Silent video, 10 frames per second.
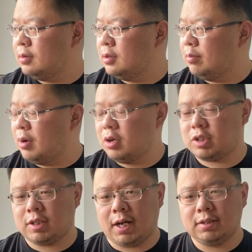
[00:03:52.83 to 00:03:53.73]
The more
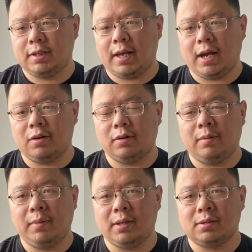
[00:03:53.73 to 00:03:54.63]
stars they have,
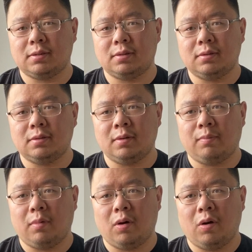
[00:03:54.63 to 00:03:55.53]
it means the
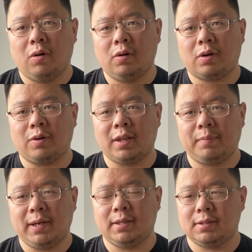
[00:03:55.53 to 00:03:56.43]
more
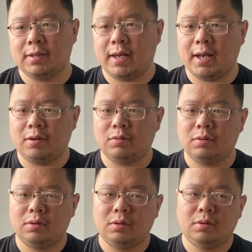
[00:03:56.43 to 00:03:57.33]
credibility they have.
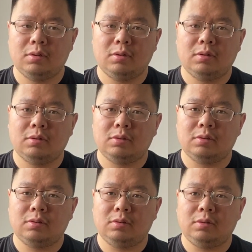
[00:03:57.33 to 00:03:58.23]

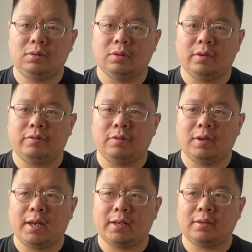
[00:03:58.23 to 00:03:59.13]
You know, if you
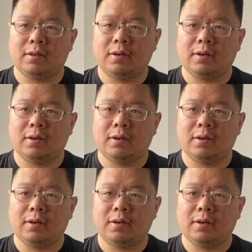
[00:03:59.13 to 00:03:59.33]
like,